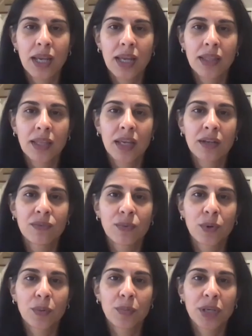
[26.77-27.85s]
And then
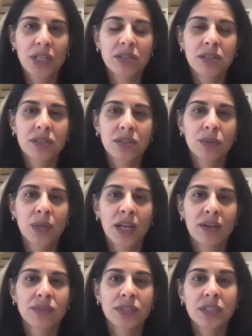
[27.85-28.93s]
for patients who
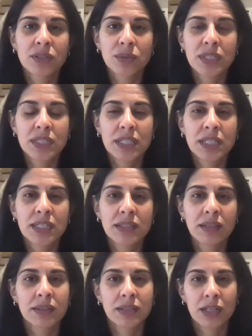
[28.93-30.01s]
have residual disease
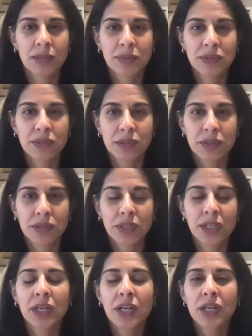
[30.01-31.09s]
at the time of
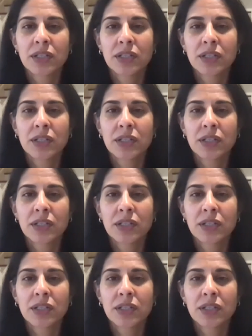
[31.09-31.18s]
surgery